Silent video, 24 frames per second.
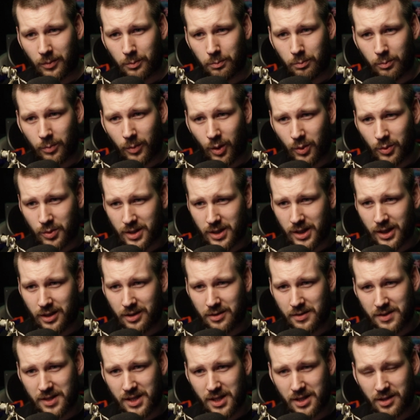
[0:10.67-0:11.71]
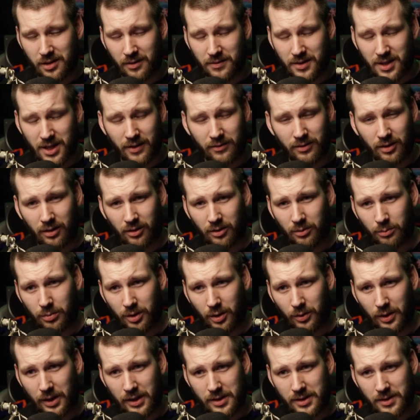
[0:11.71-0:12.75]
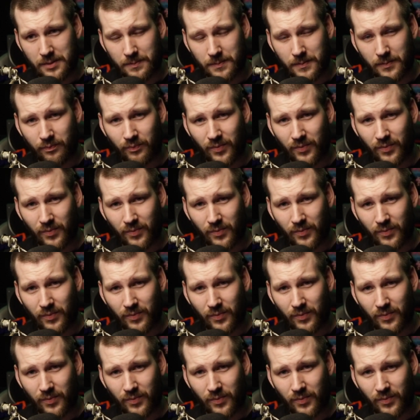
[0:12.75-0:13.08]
mostly consists of several components.